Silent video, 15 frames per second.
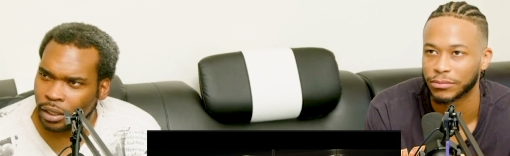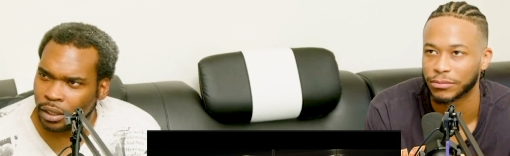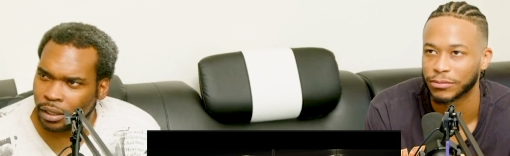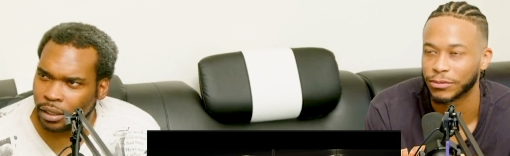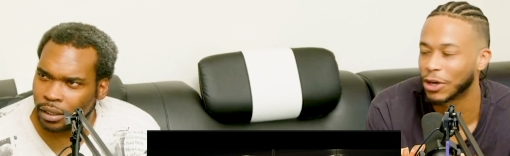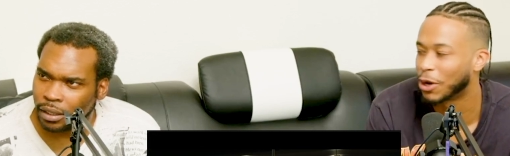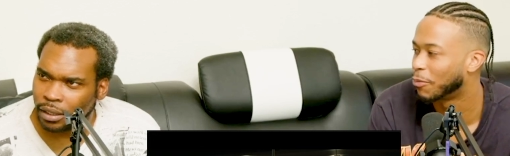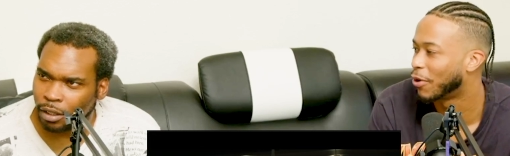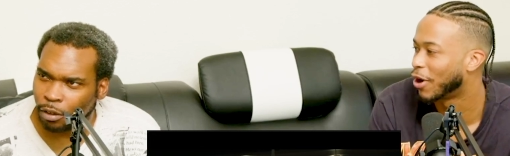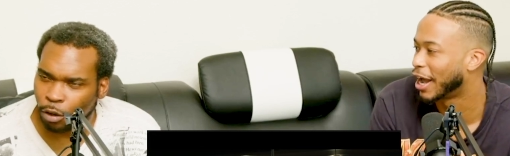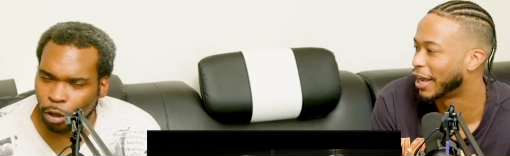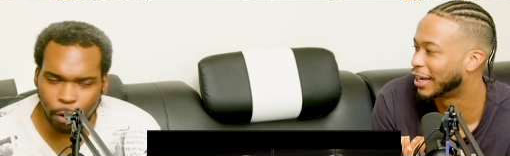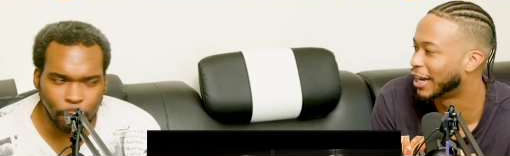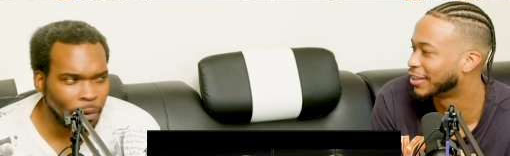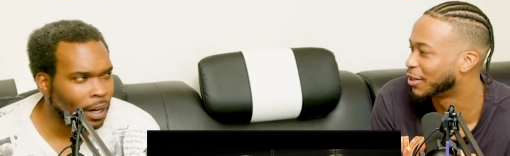Speaker 1: Yo, bro, the
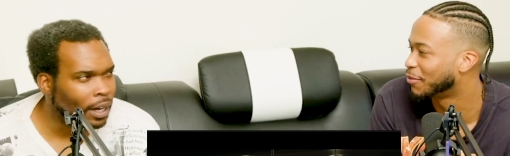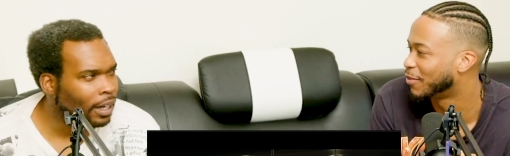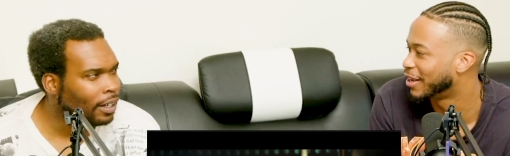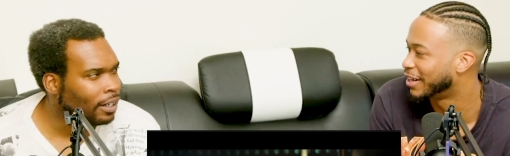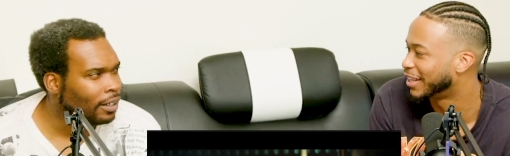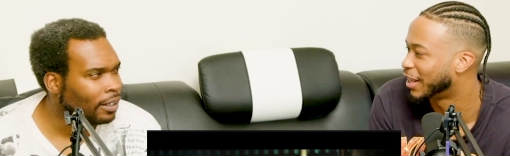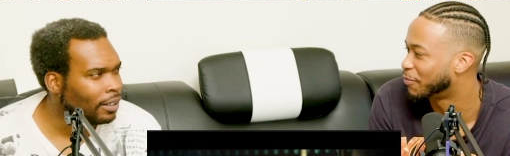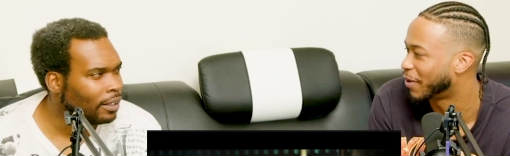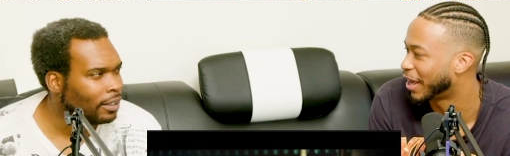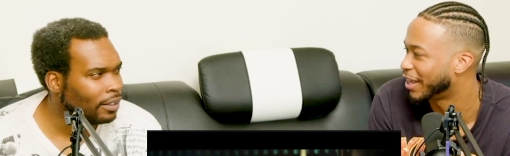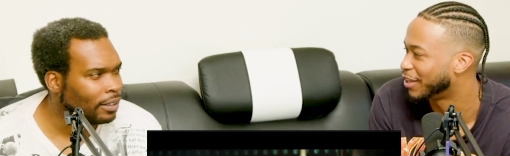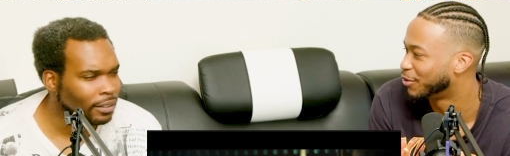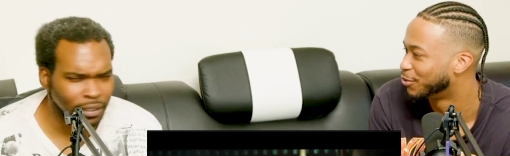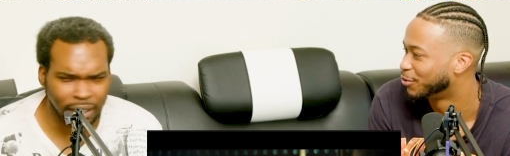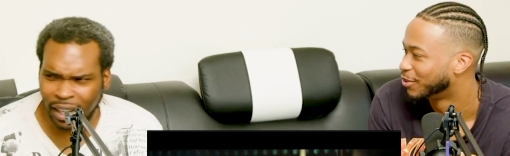I robot. got the money. I'll pay
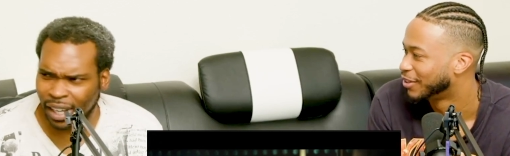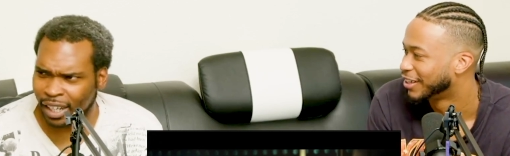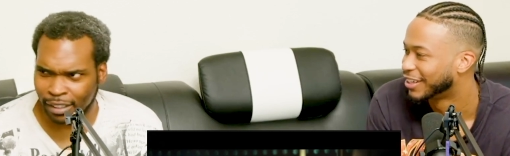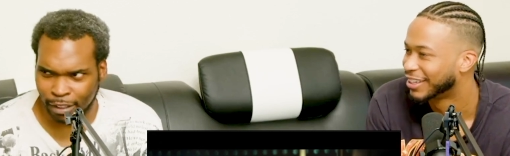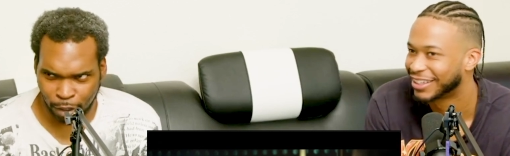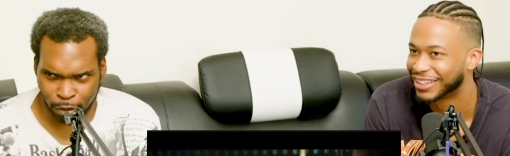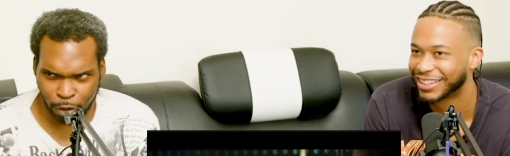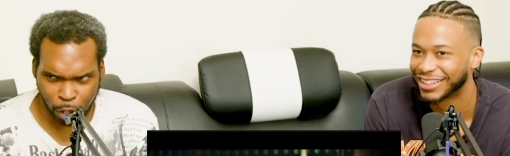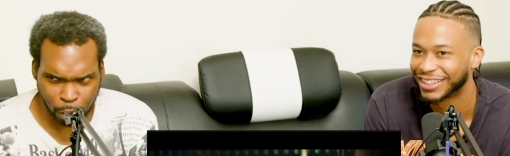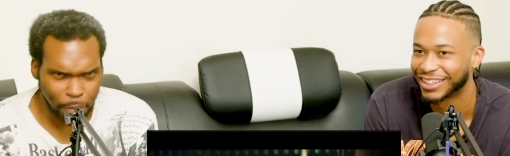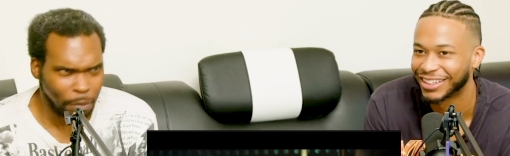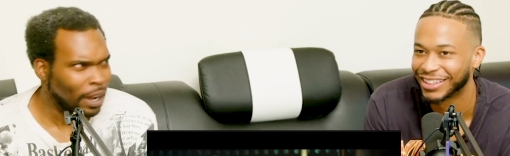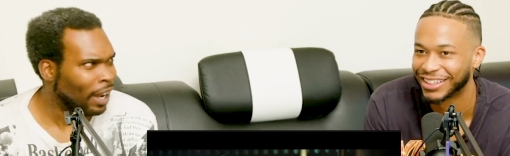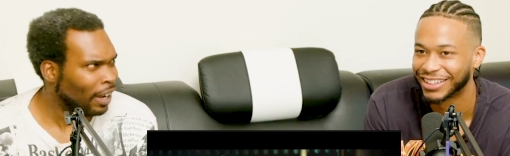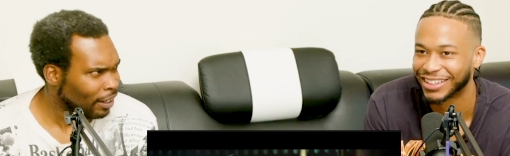you. Nah, the
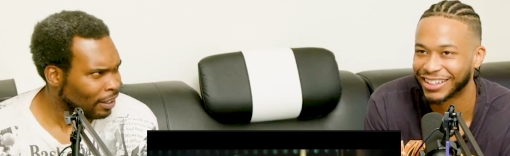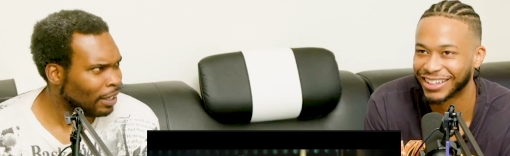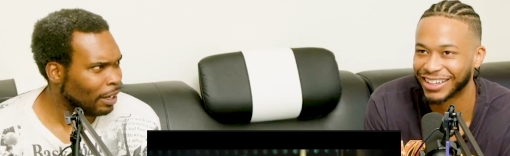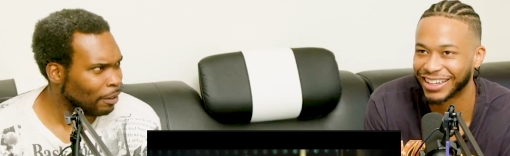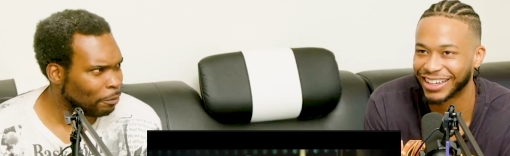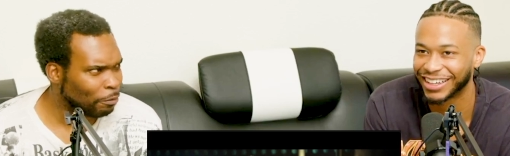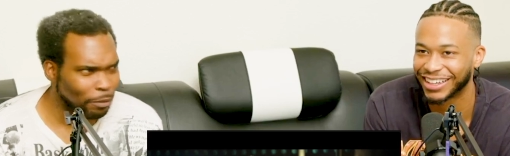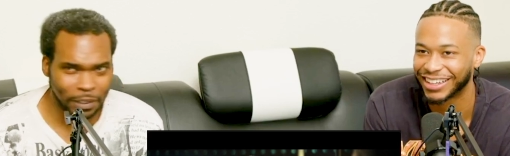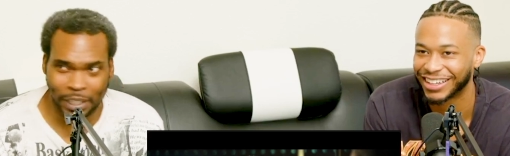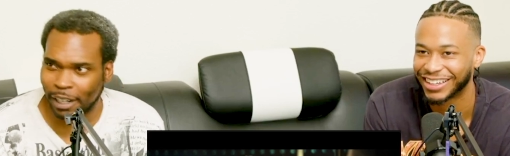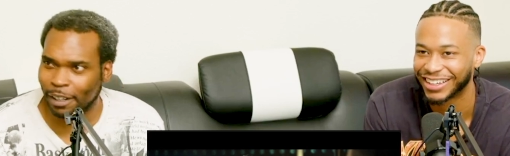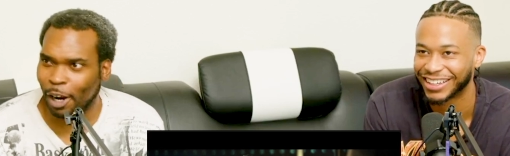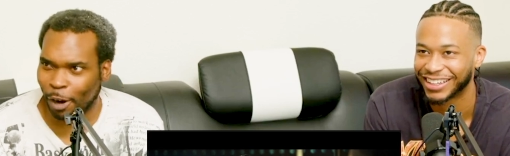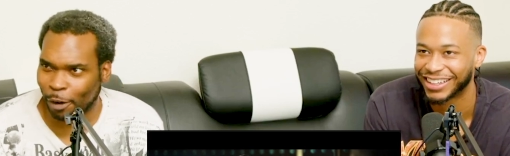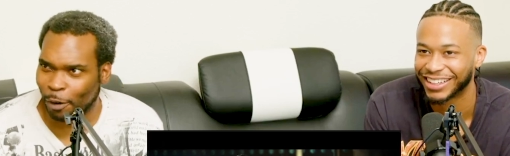robot.
Speaker 2: Yeah. The,
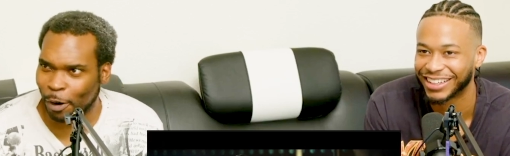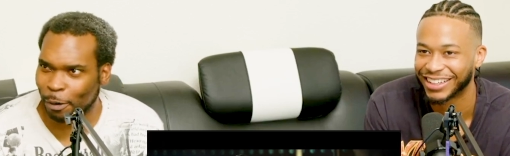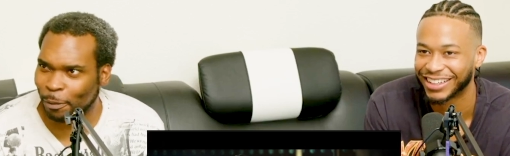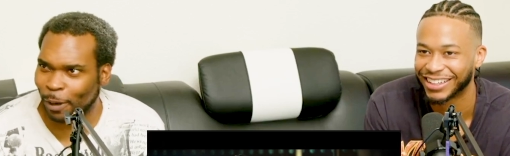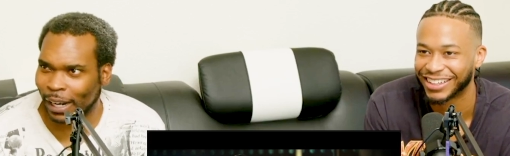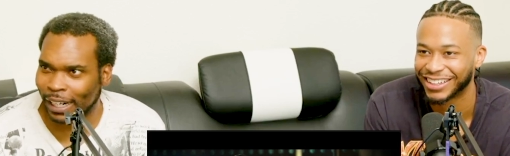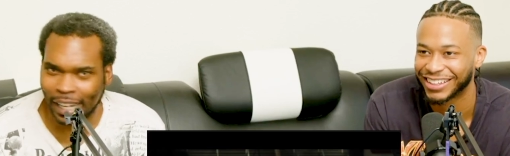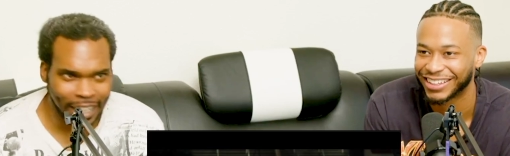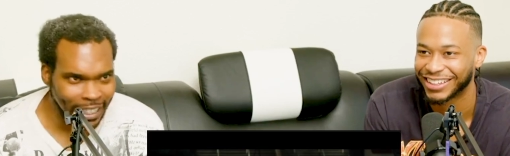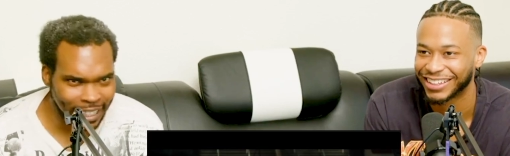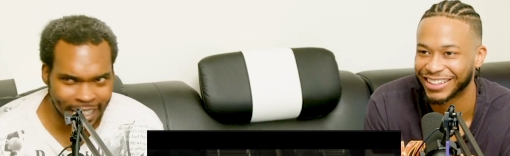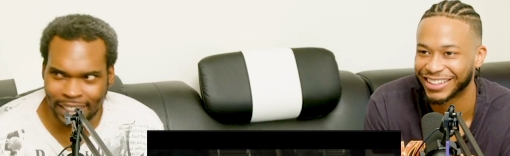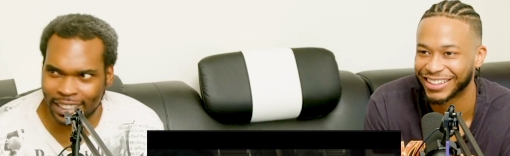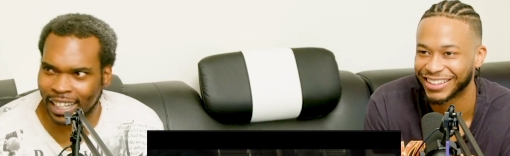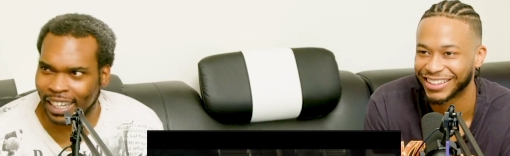the robot. Now the
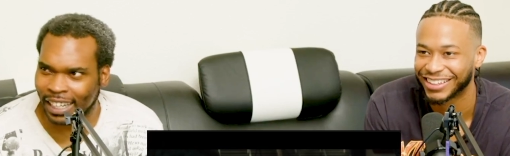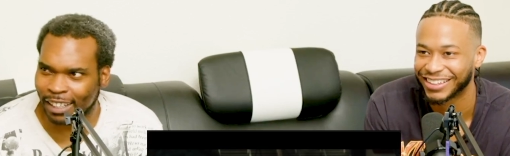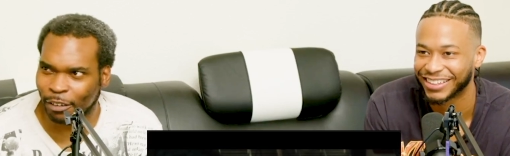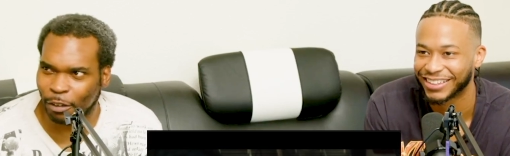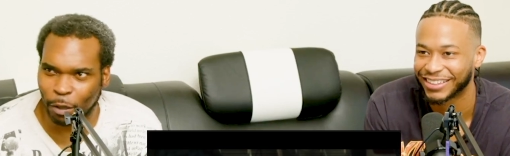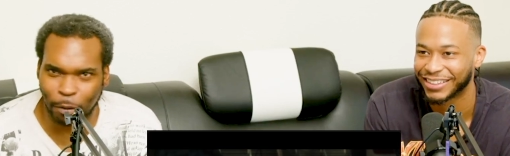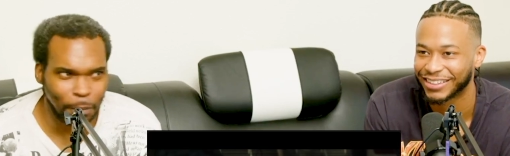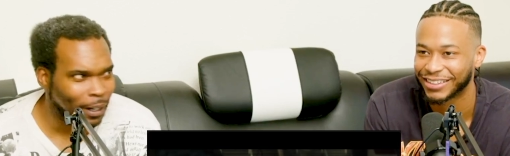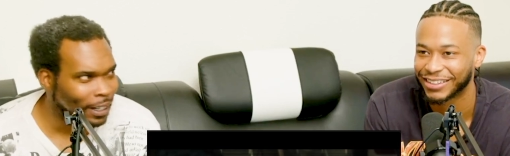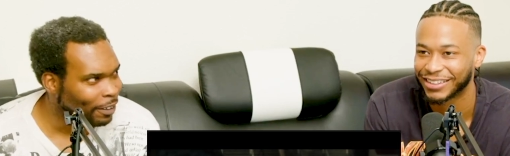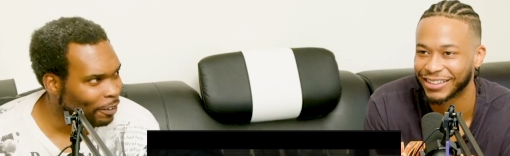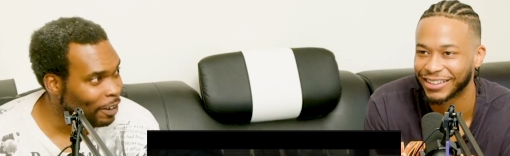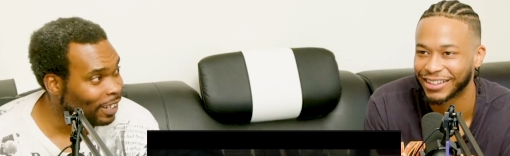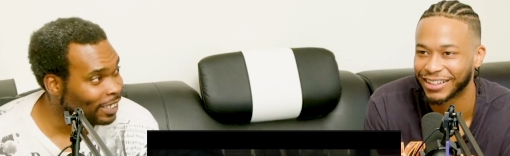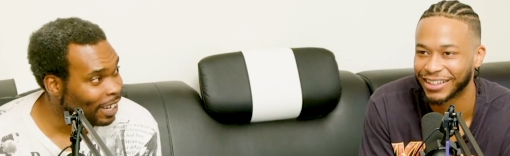kid's gonna get the robot.
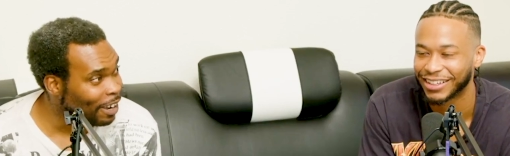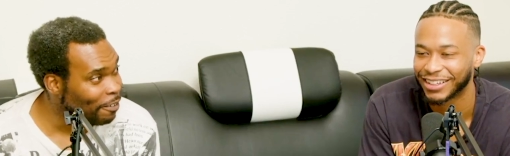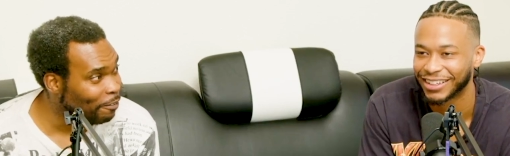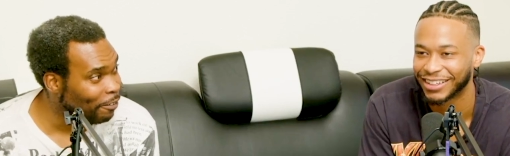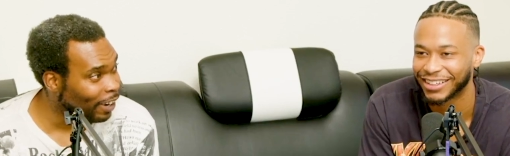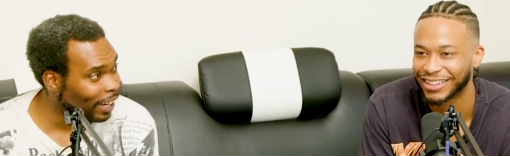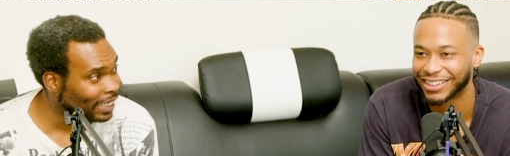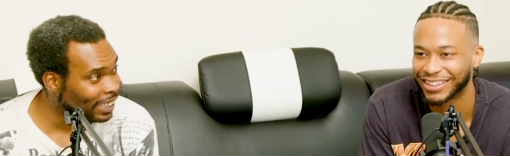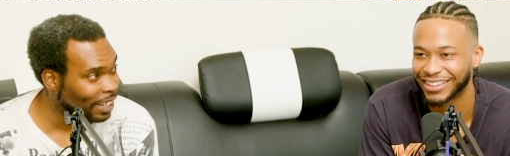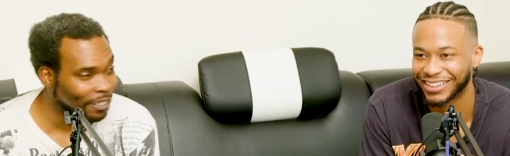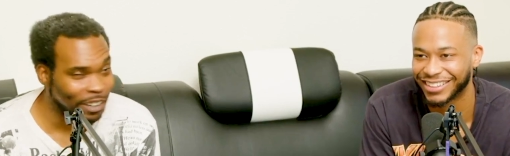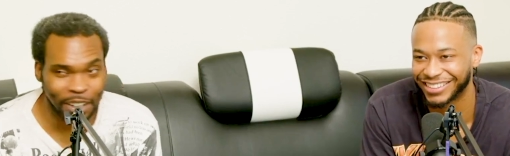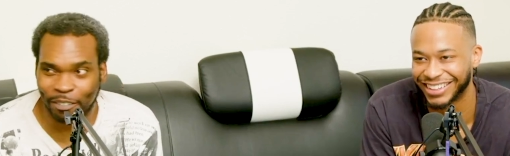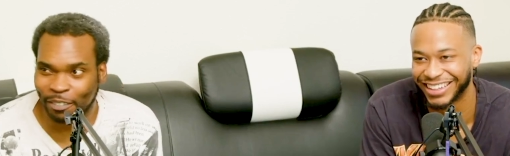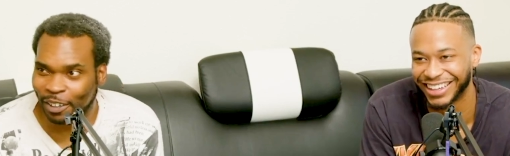The robot's gonna fuck them up.